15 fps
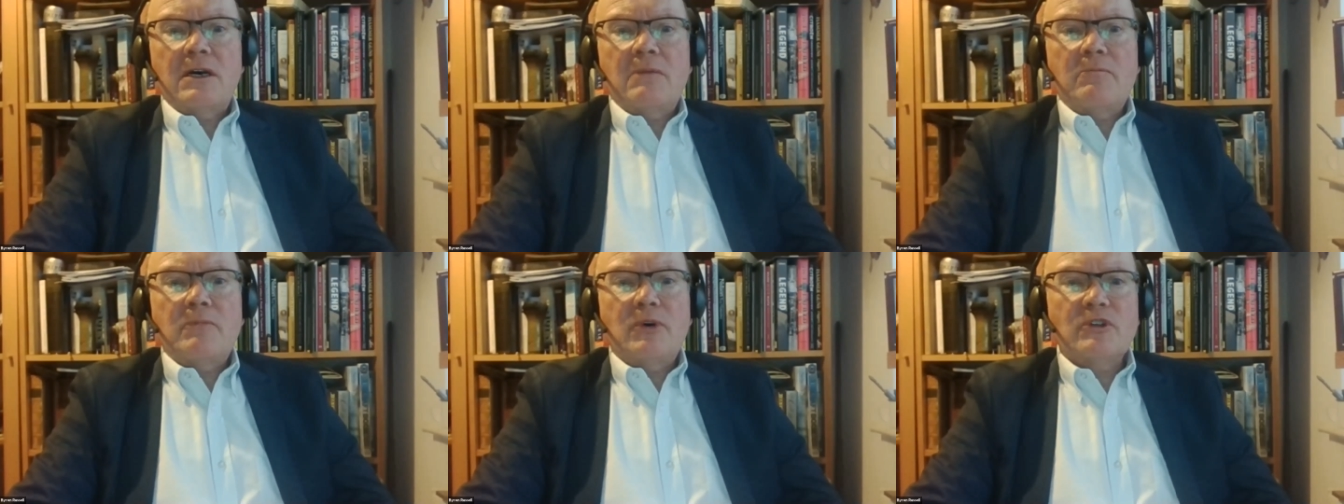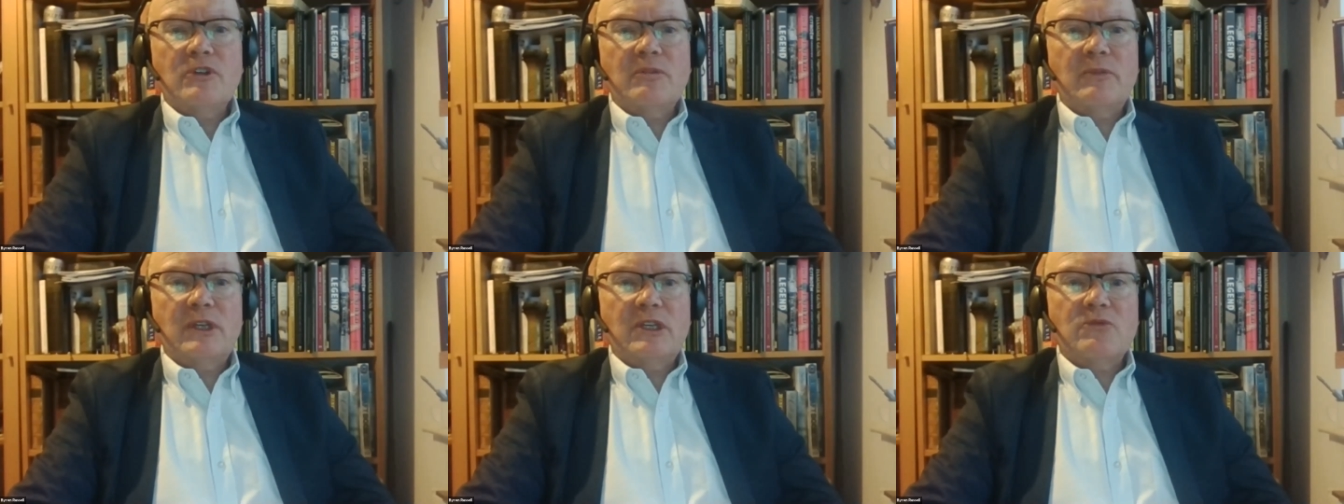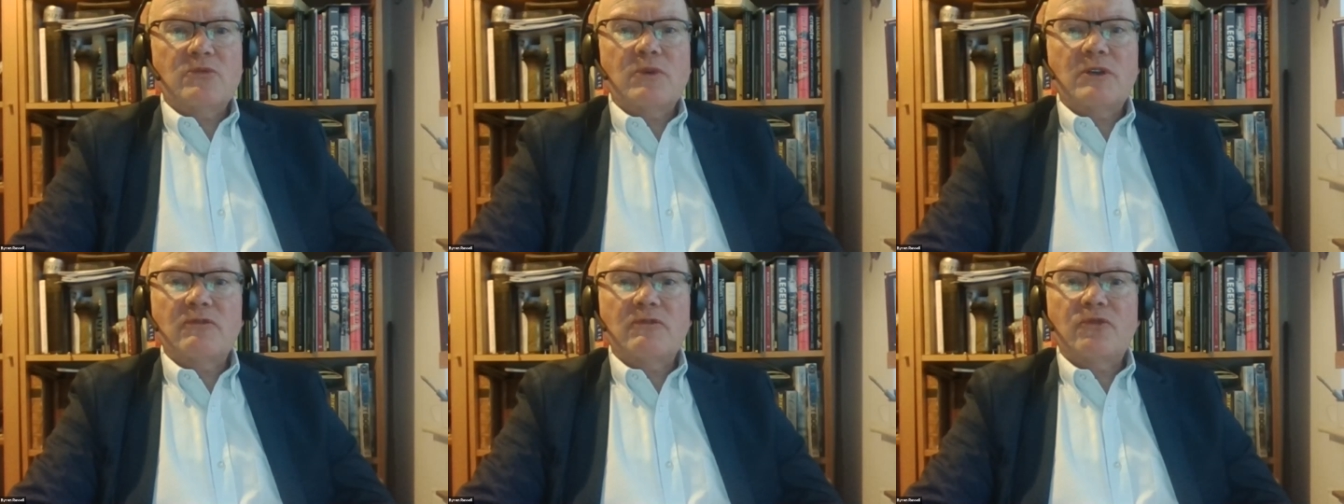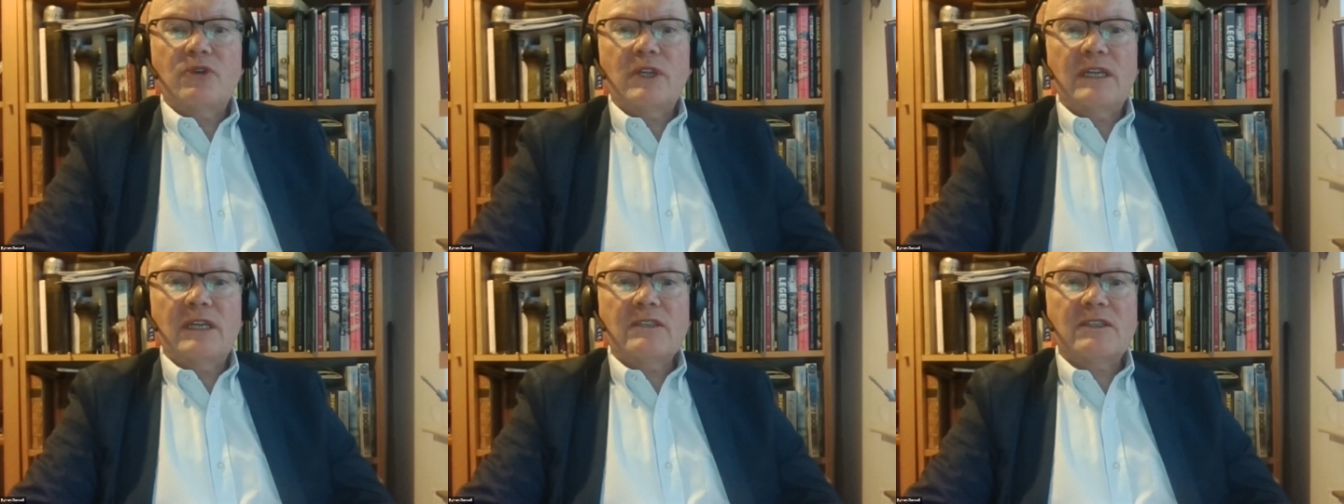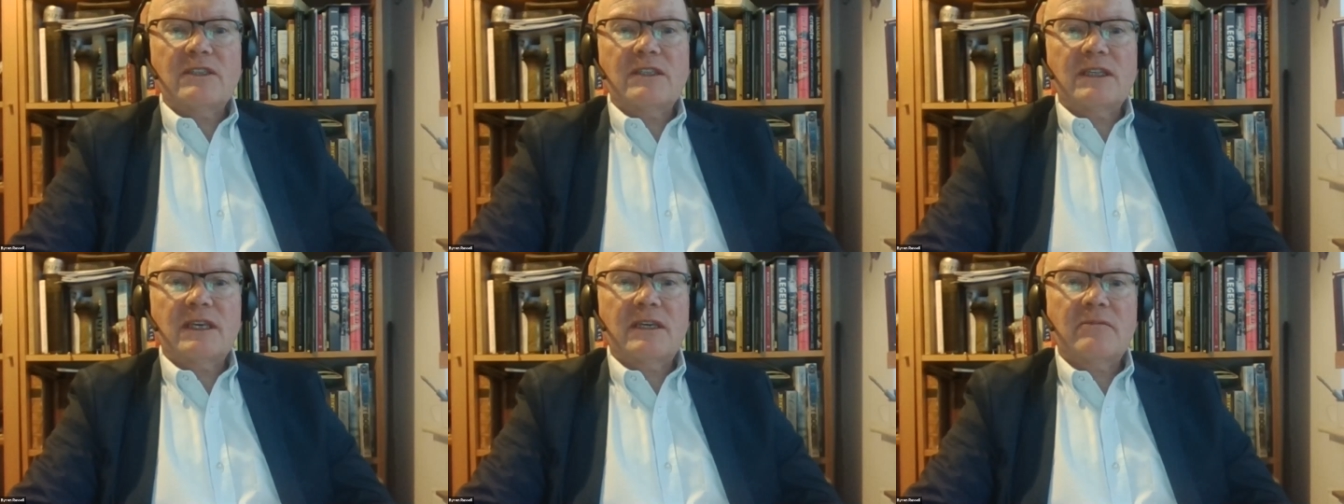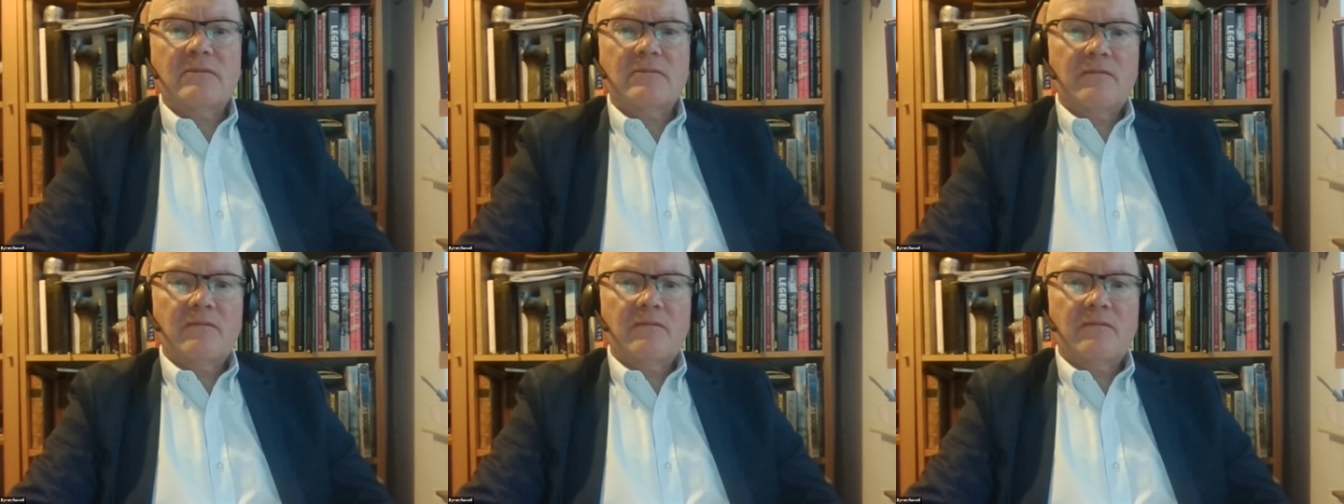possibly is one for Alexis again.